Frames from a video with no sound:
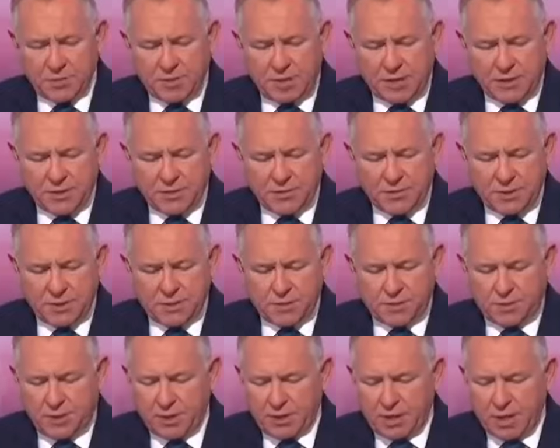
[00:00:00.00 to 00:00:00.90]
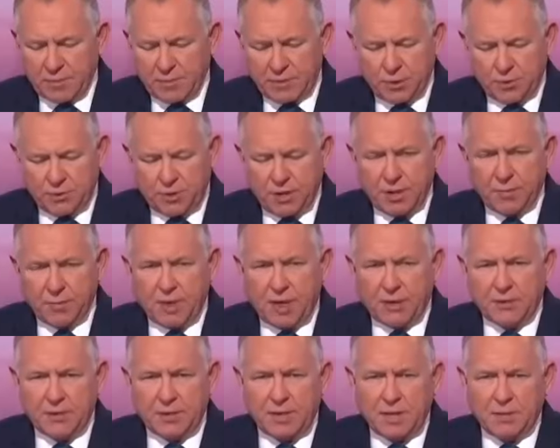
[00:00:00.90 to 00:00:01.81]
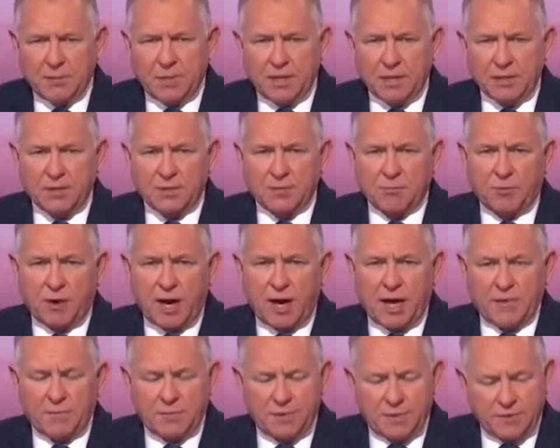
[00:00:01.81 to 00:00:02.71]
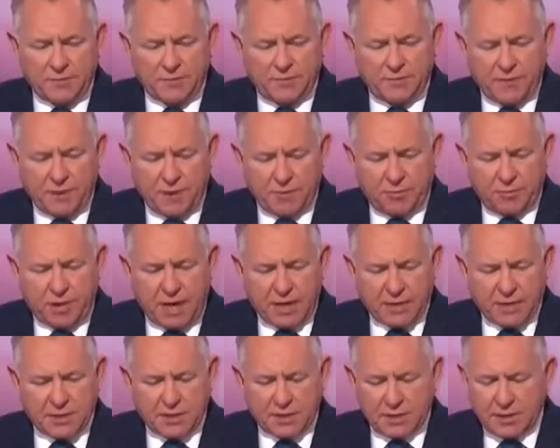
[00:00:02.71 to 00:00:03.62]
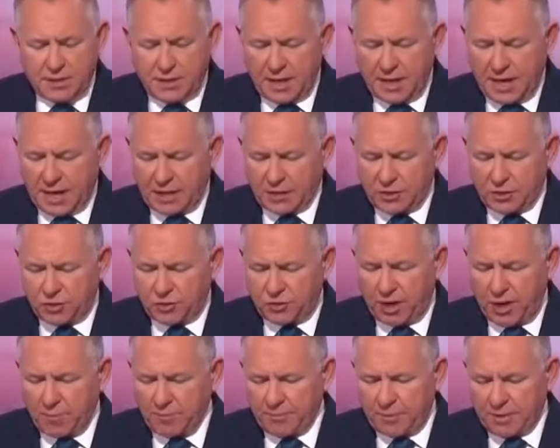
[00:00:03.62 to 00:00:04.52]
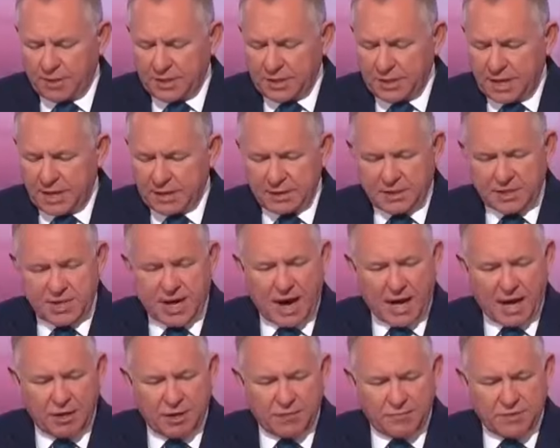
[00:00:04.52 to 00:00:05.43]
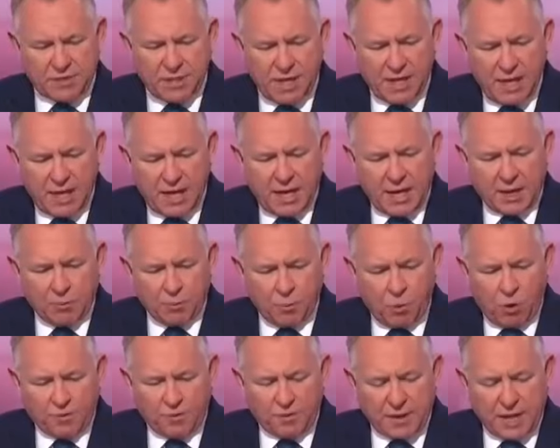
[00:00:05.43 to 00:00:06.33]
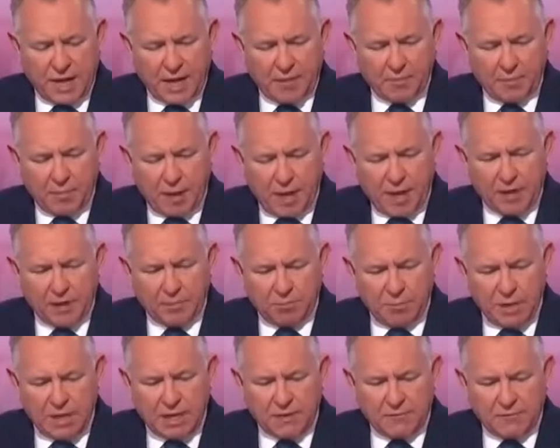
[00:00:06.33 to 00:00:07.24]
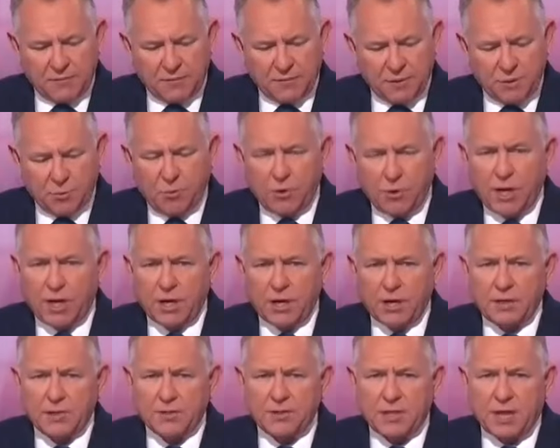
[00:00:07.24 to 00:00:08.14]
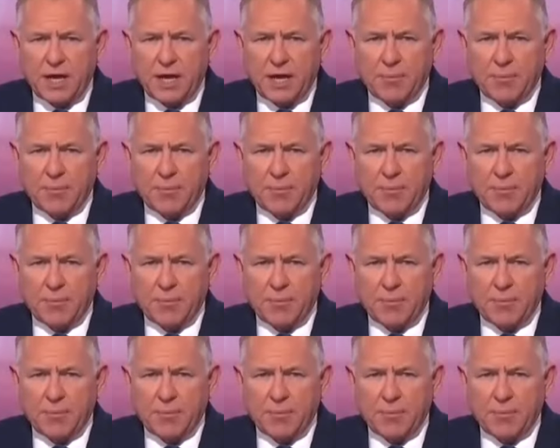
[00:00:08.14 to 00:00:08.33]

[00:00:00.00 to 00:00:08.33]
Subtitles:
amounts of this program talking about the imminent arrival of President-elect Trump and tariffs and what that might mean for the world.